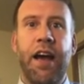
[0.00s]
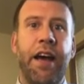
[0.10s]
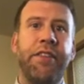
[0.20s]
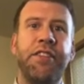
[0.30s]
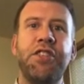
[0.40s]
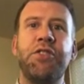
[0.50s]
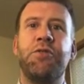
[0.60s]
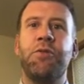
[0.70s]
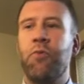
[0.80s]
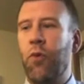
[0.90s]
this is
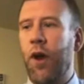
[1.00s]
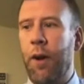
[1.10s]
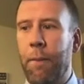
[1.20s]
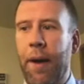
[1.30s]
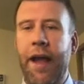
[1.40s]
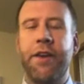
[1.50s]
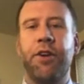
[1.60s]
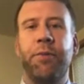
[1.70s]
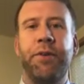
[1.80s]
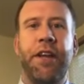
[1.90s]
where my
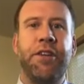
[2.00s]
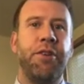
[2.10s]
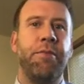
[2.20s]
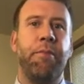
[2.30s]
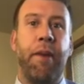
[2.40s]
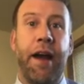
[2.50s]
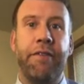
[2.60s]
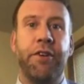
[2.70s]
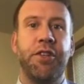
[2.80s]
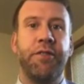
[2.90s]
interpretation, my
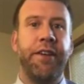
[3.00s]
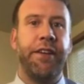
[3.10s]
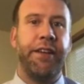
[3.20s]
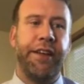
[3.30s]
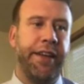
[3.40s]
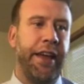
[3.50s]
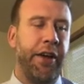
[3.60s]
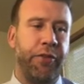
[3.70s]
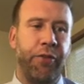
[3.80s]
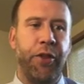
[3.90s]
version of it can get a
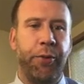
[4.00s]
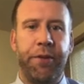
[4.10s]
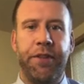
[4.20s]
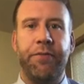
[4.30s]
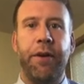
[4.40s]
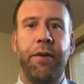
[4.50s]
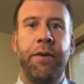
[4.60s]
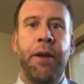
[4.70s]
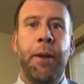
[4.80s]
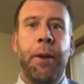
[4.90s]
little bit different.
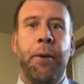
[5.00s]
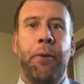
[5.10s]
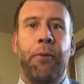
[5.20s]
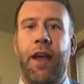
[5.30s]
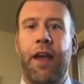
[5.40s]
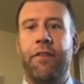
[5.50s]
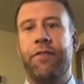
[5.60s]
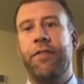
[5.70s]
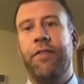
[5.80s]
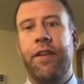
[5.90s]
We have
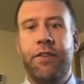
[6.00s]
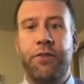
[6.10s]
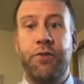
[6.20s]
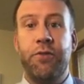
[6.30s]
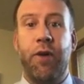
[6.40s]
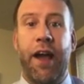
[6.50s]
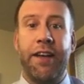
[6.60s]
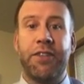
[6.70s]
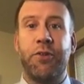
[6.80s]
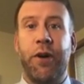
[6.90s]
to
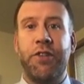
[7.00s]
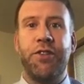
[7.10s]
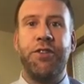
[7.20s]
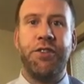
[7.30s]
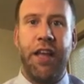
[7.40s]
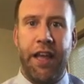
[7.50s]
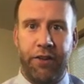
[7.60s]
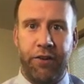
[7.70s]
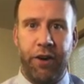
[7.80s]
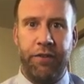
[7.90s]
ask questions and
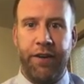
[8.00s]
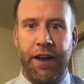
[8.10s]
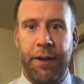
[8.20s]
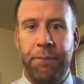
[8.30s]
clarify.